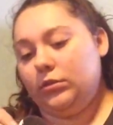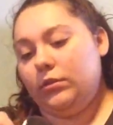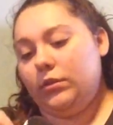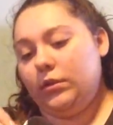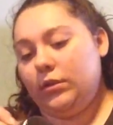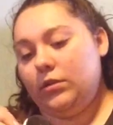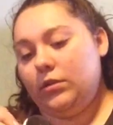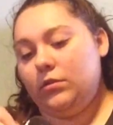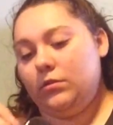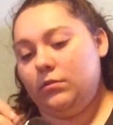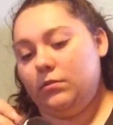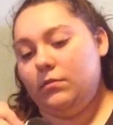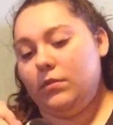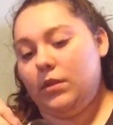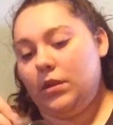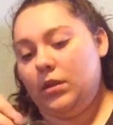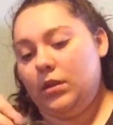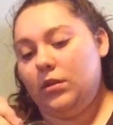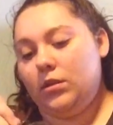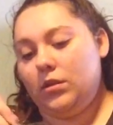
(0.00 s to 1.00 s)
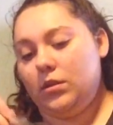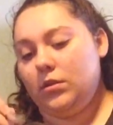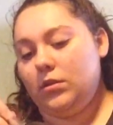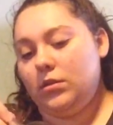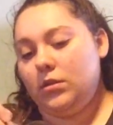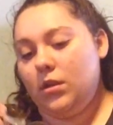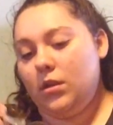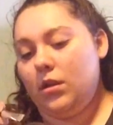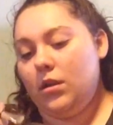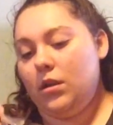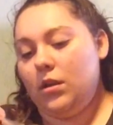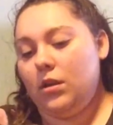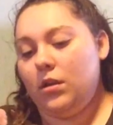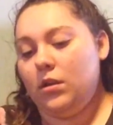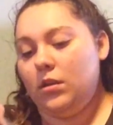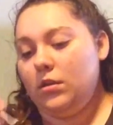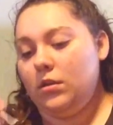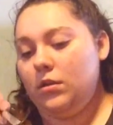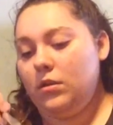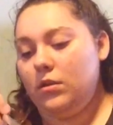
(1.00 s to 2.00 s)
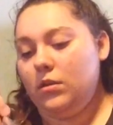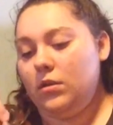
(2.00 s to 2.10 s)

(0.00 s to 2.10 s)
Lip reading: going to paint this all.